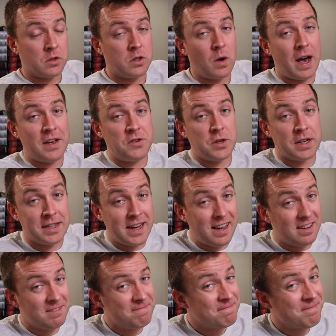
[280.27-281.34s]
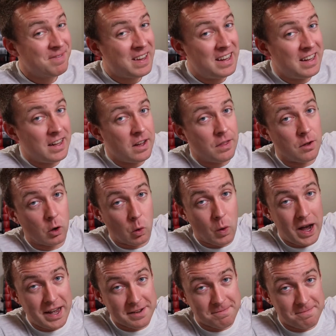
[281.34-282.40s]
So as you can tell, they're
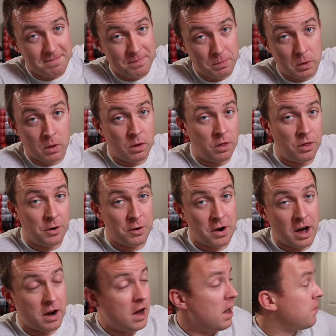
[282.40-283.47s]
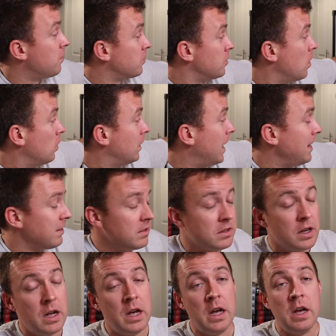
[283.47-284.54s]
quiet. They're not on, there's no
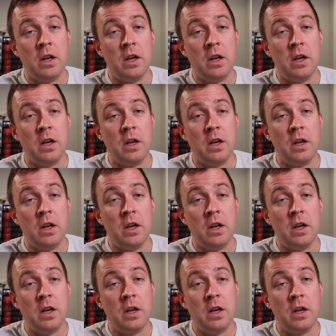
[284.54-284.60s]
lights.